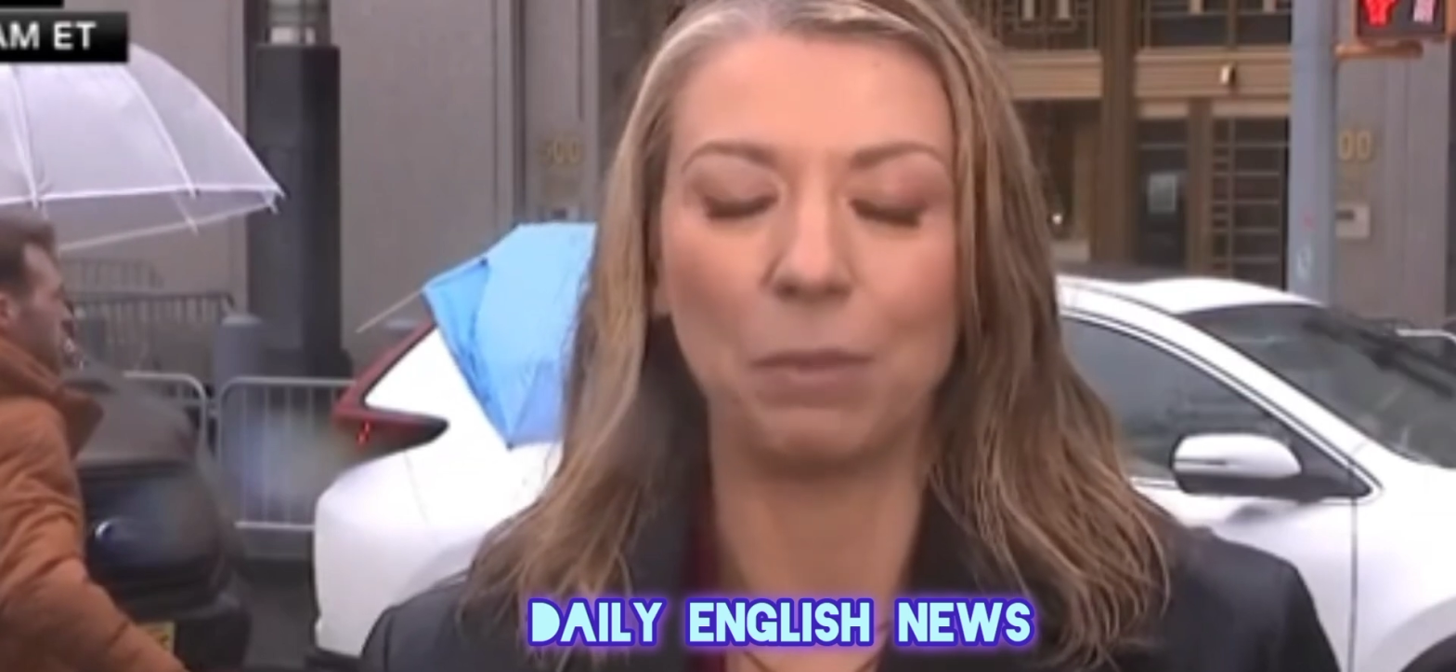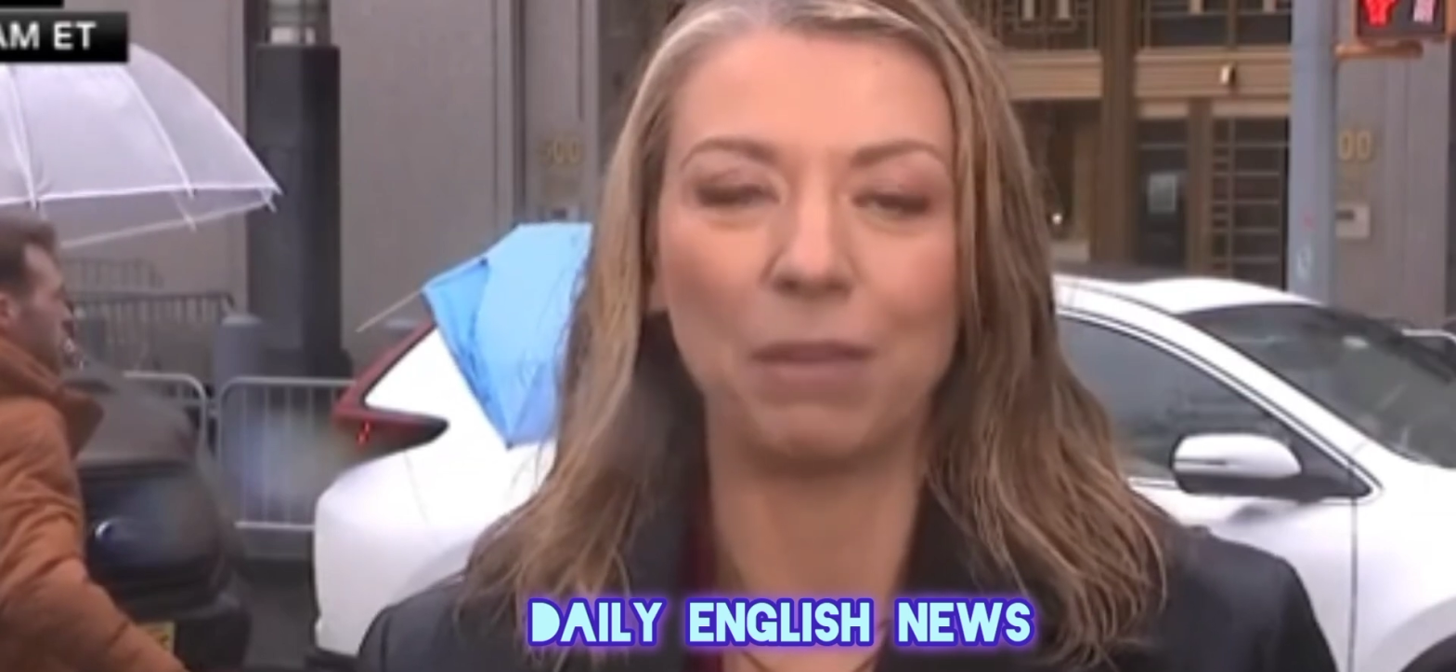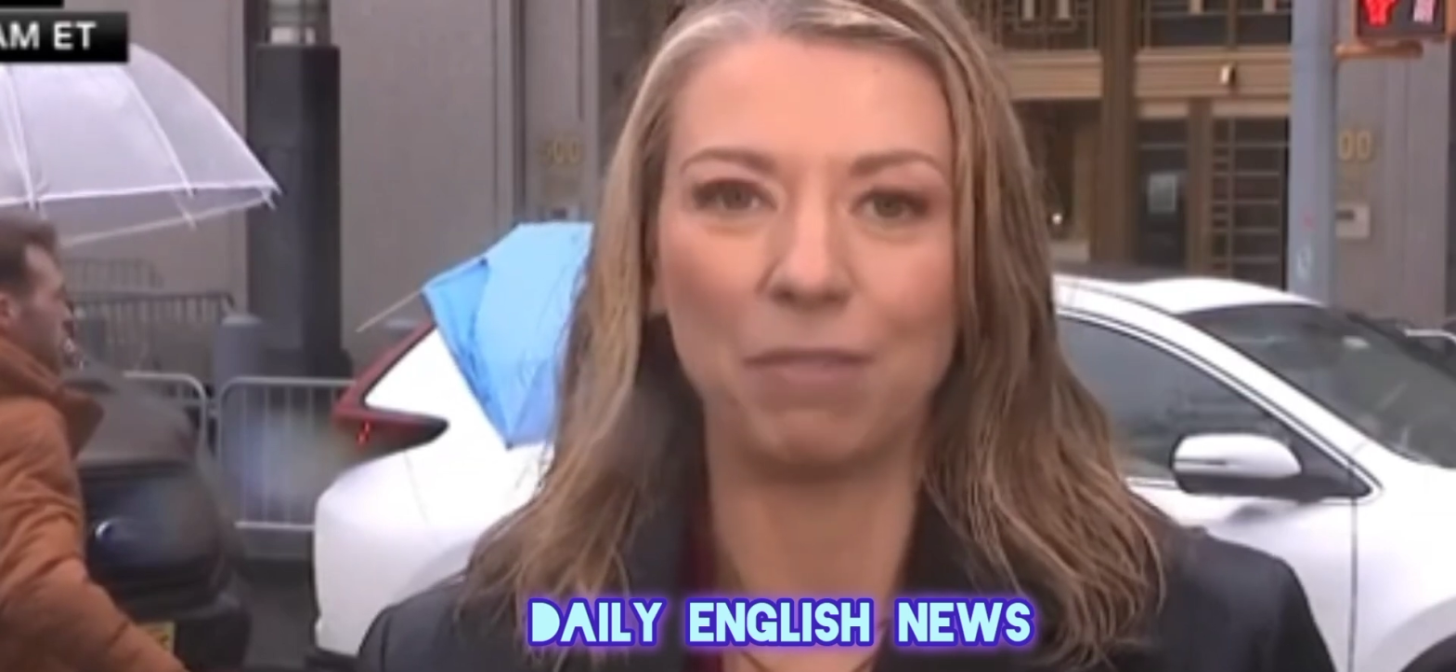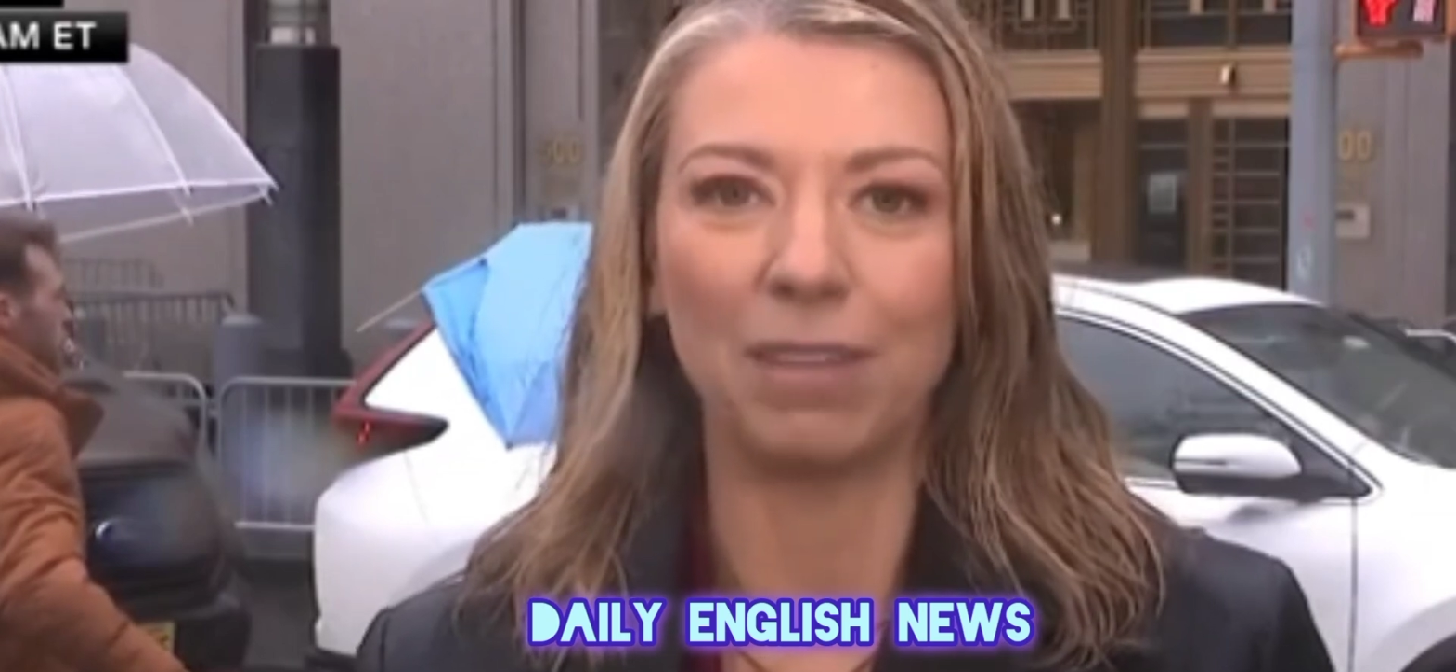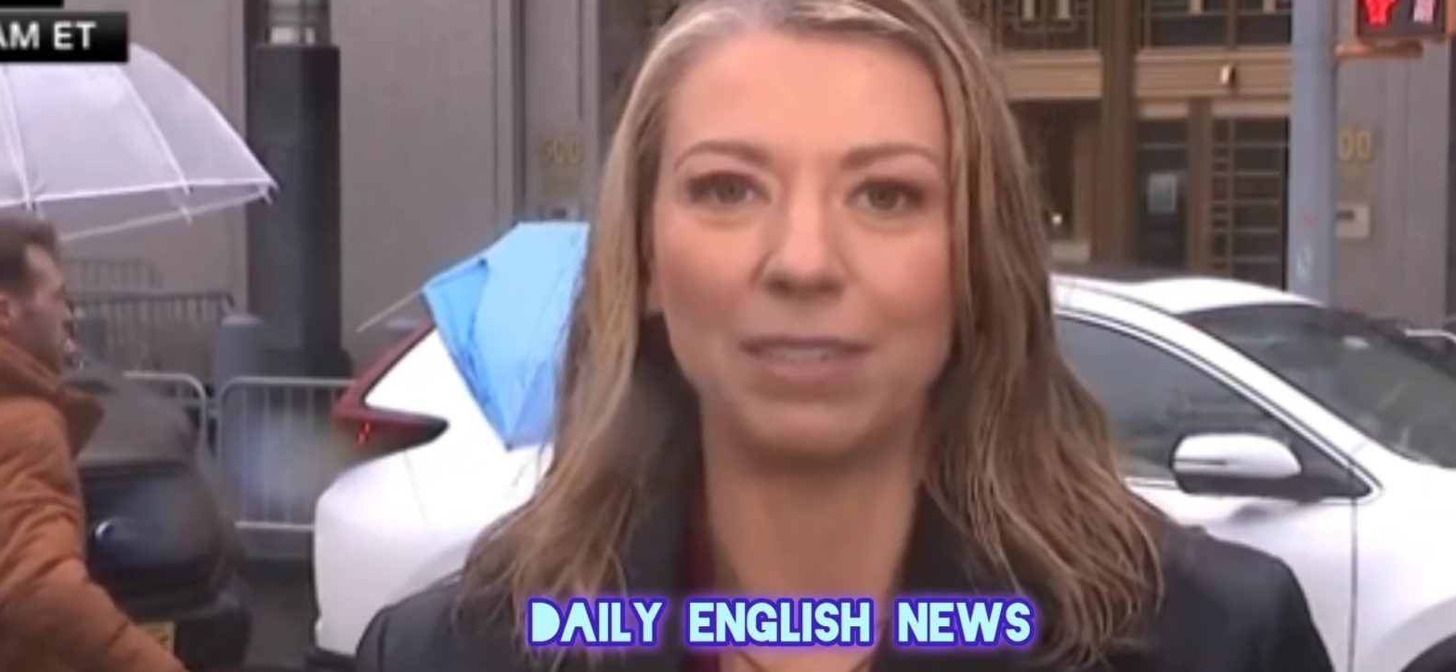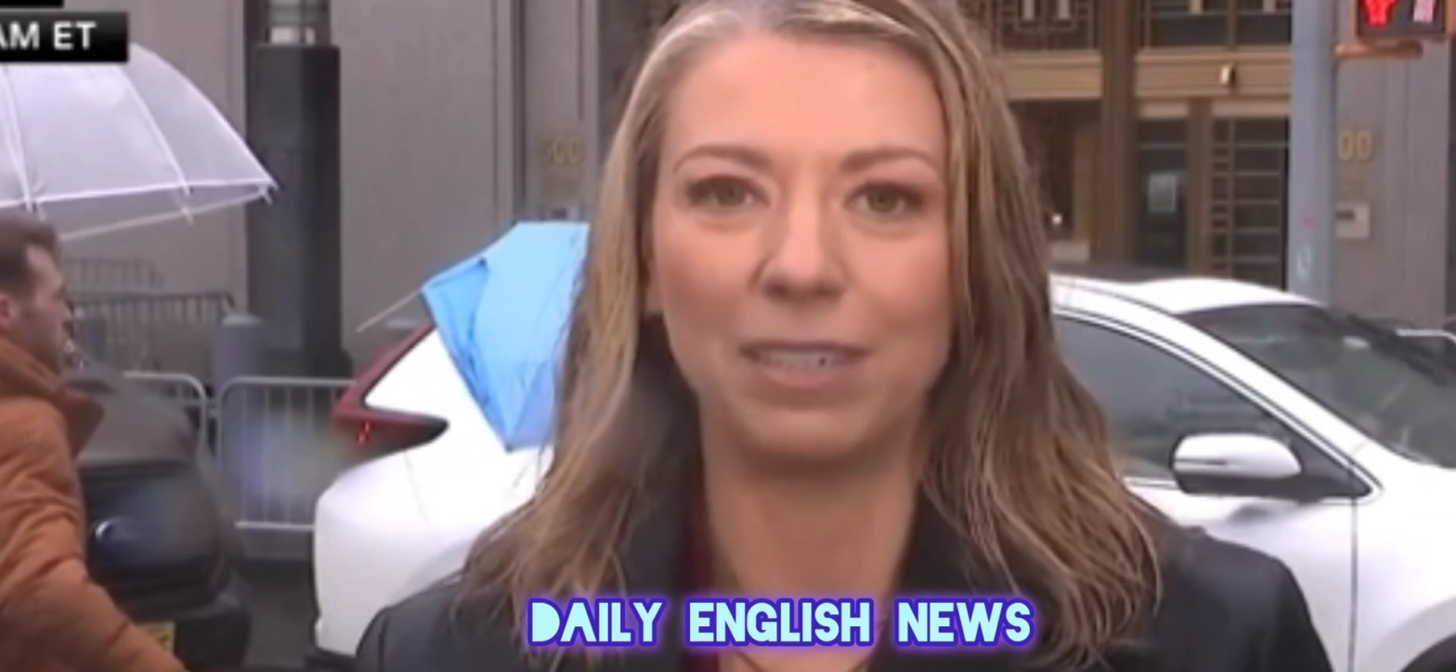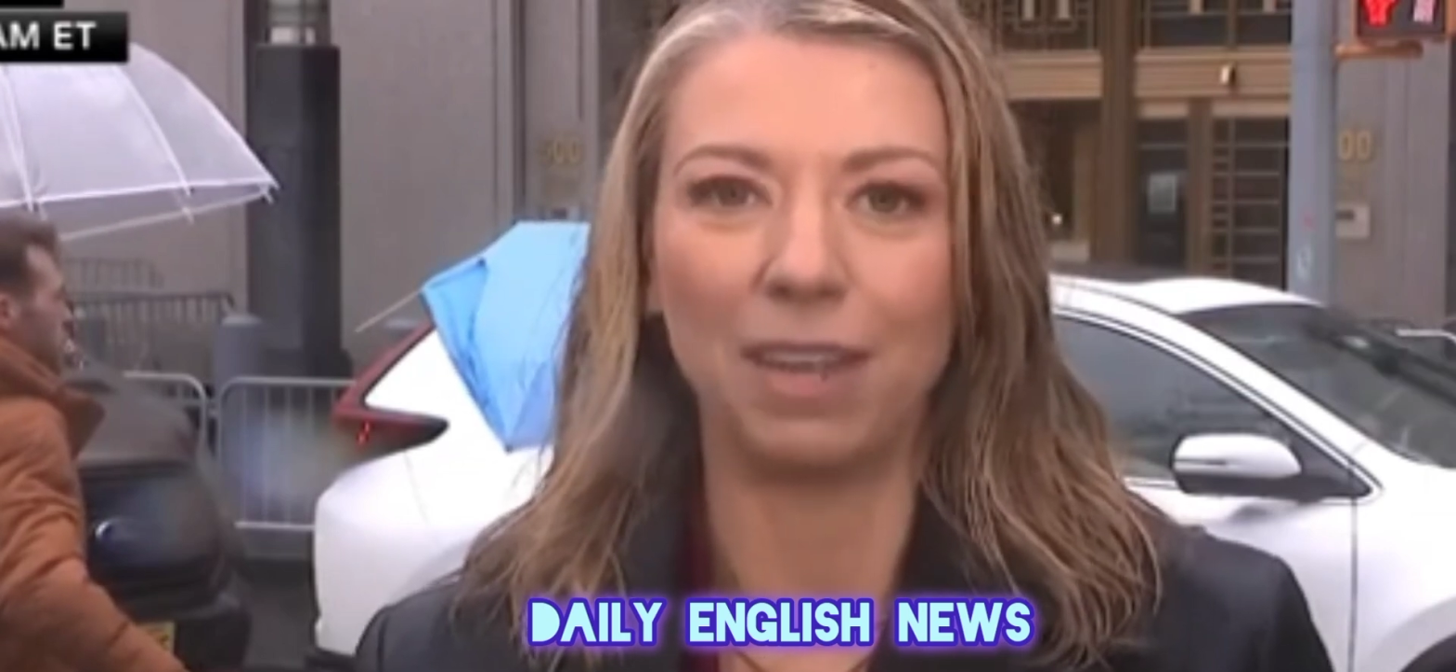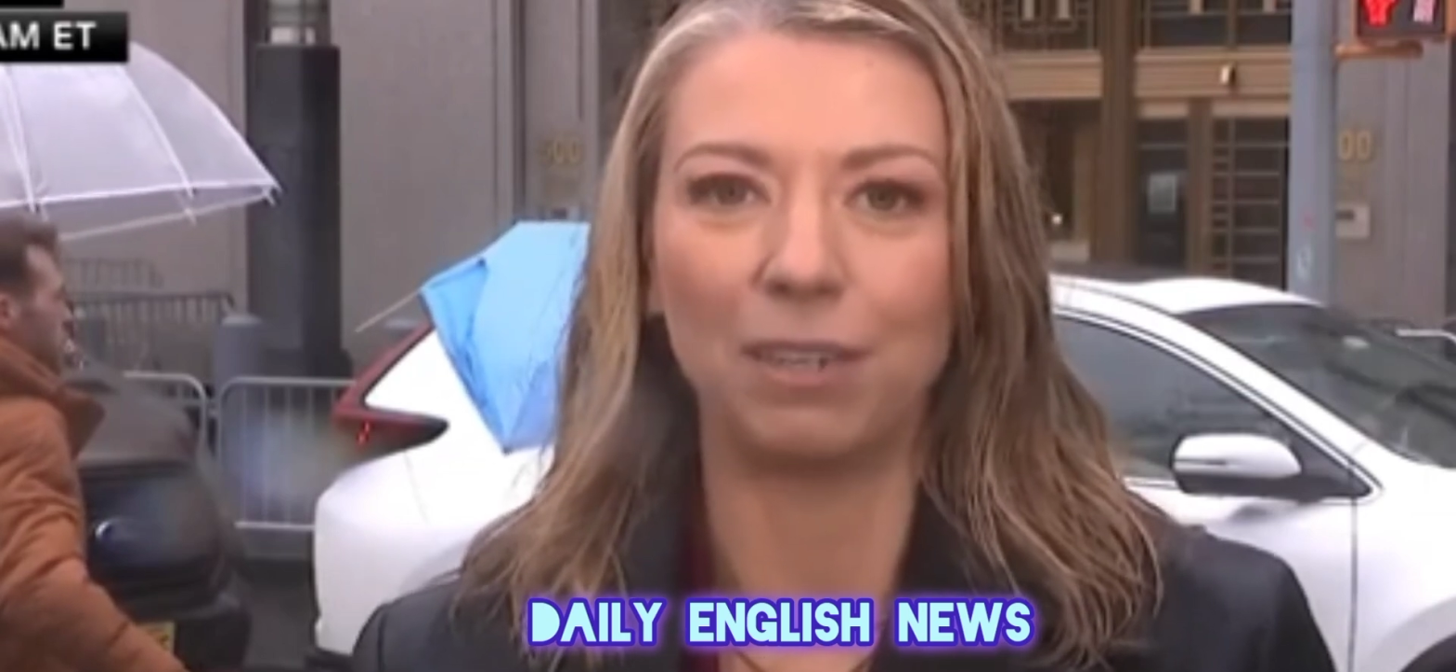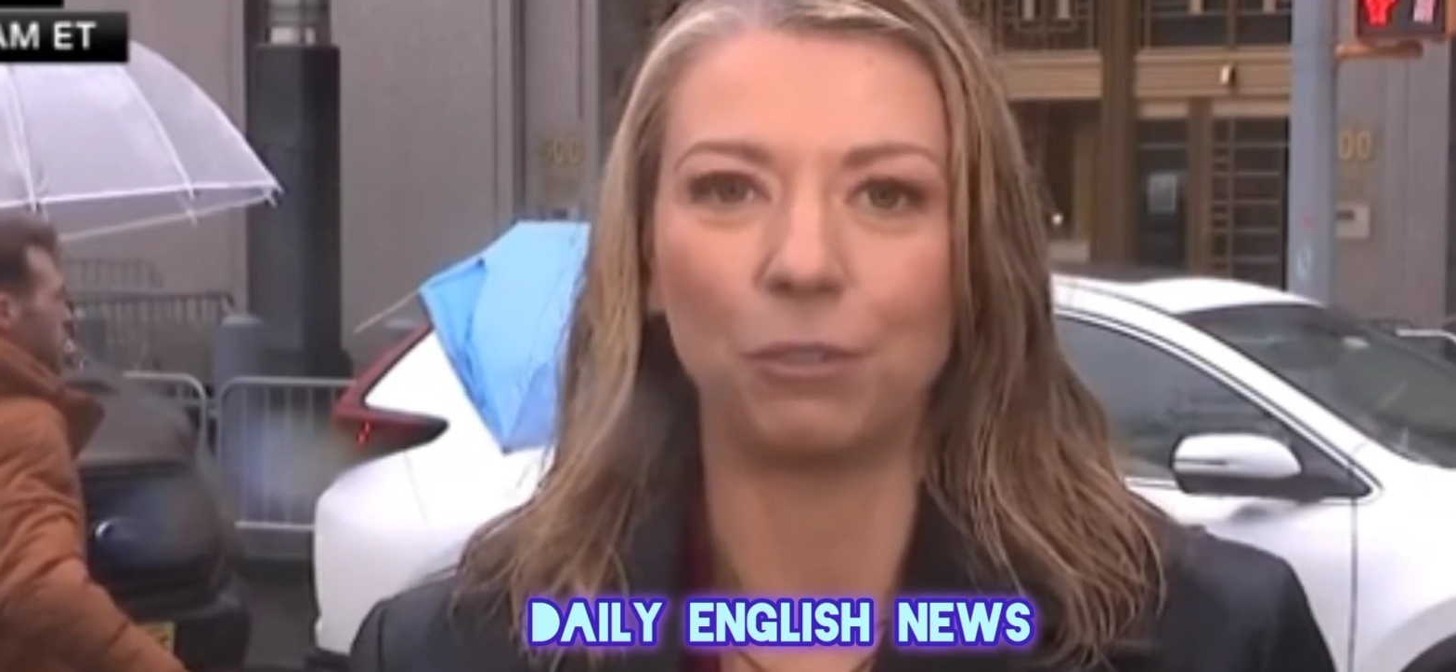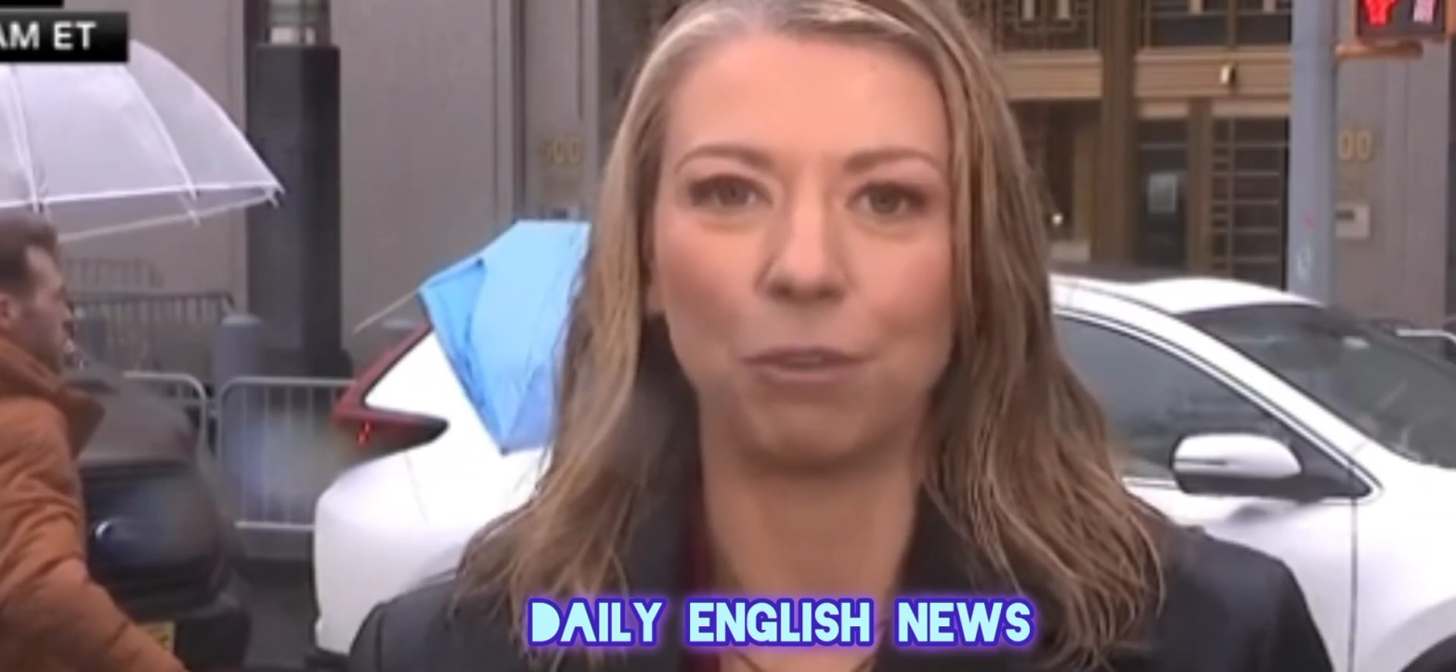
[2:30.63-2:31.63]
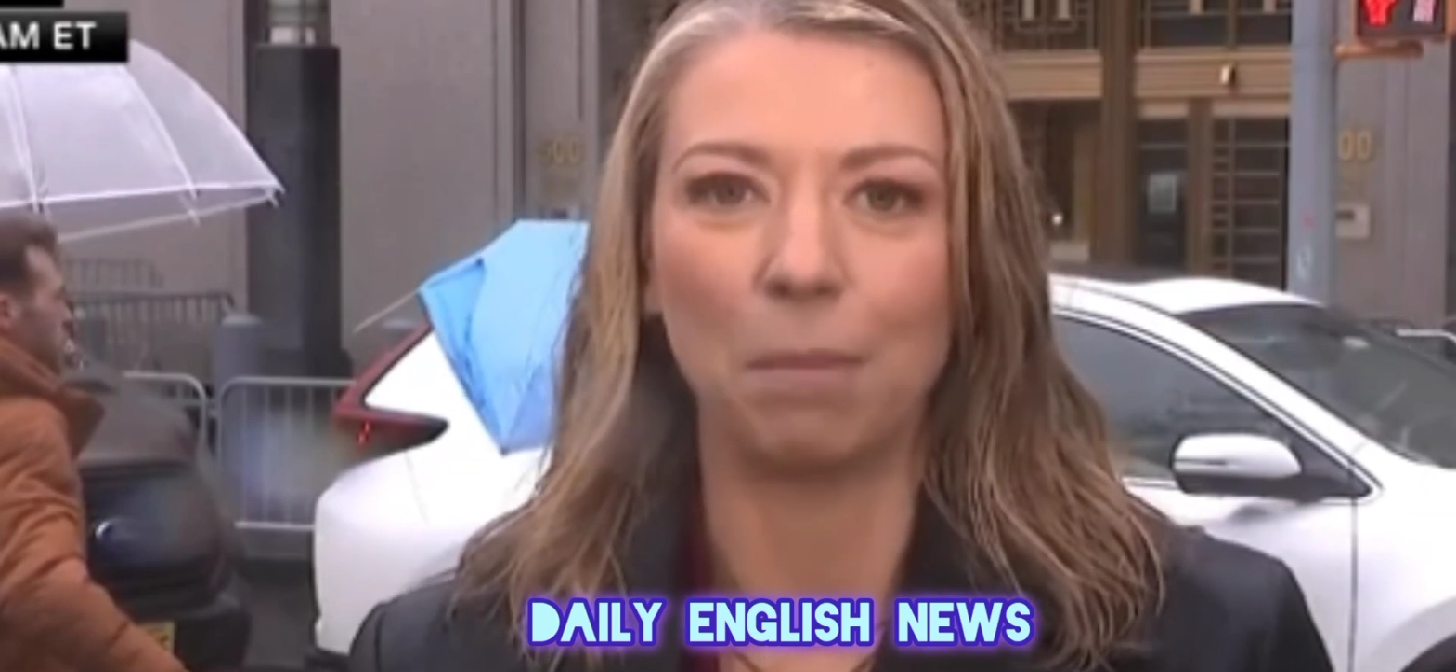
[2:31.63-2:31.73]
and we have not seen Donald